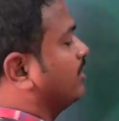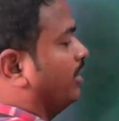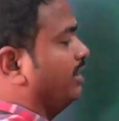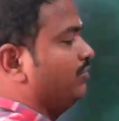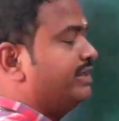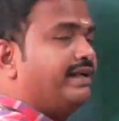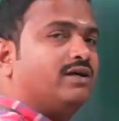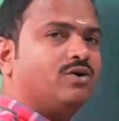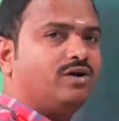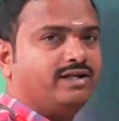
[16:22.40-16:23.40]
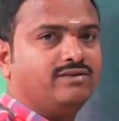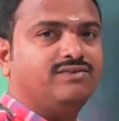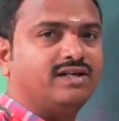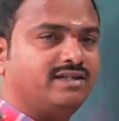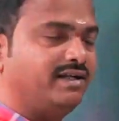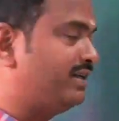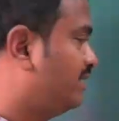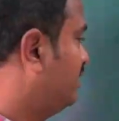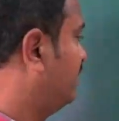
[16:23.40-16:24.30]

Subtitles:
coil. We need a coil. For that,